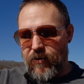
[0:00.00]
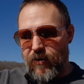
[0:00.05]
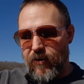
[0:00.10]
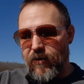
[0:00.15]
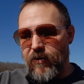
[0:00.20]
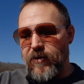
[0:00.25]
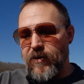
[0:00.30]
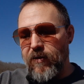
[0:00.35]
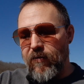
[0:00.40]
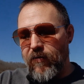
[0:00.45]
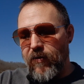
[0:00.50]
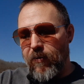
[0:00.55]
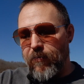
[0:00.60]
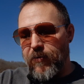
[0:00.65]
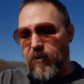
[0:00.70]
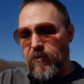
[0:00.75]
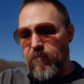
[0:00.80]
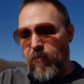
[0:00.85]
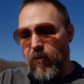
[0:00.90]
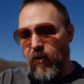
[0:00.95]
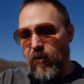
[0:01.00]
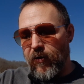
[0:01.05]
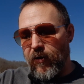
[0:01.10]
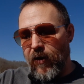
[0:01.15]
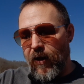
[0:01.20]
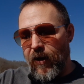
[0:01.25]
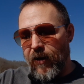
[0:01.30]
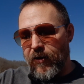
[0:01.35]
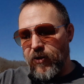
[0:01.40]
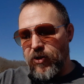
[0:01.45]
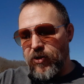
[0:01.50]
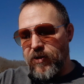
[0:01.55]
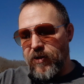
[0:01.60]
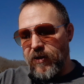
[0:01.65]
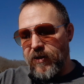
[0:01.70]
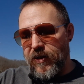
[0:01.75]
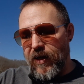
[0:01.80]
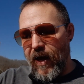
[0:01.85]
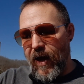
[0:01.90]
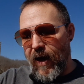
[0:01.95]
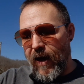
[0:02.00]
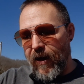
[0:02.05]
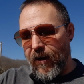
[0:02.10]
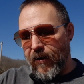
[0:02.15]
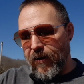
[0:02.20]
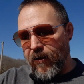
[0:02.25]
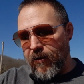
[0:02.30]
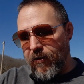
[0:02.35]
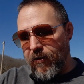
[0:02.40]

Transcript: Let's even up this burn line just a tad.